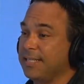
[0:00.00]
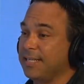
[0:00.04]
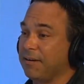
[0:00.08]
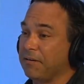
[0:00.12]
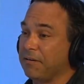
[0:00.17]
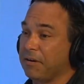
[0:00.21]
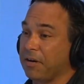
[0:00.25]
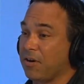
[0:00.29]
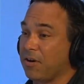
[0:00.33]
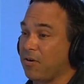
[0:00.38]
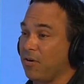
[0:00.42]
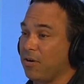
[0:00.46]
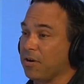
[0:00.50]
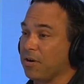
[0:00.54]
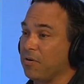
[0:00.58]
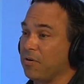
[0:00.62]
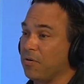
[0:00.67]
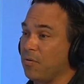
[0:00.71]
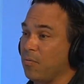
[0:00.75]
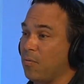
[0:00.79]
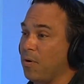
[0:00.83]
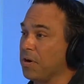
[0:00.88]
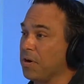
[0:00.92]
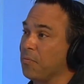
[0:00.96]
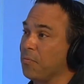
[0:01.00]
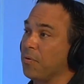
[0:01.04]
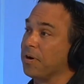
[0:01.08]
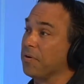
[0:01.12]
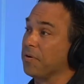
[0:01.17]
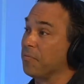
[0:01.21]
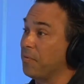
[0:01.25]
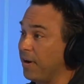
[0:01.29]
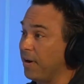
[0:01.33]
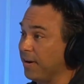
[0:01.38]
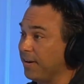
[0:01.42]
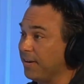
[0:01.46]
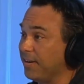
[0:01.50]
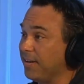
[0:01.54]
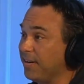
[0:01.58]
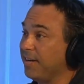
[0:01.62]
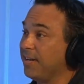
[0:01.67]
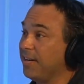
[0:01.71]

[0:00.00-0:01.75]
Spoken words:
I'm going to call it a one-to-one-to-one.